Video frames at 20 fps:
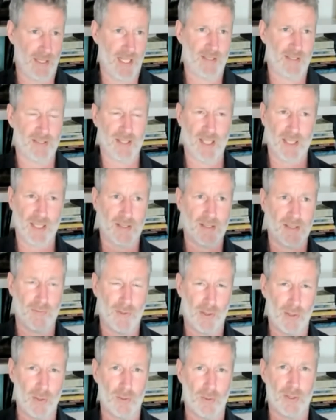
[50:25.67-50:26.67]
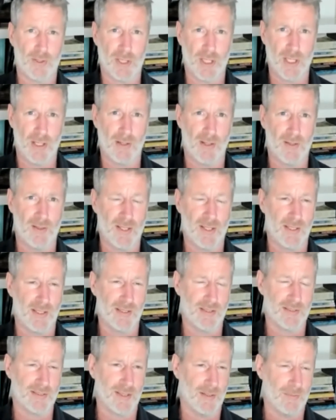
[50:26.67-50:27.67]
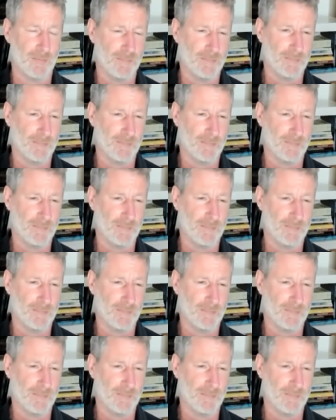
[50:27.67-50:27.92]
kind of difficult to know. I think there's I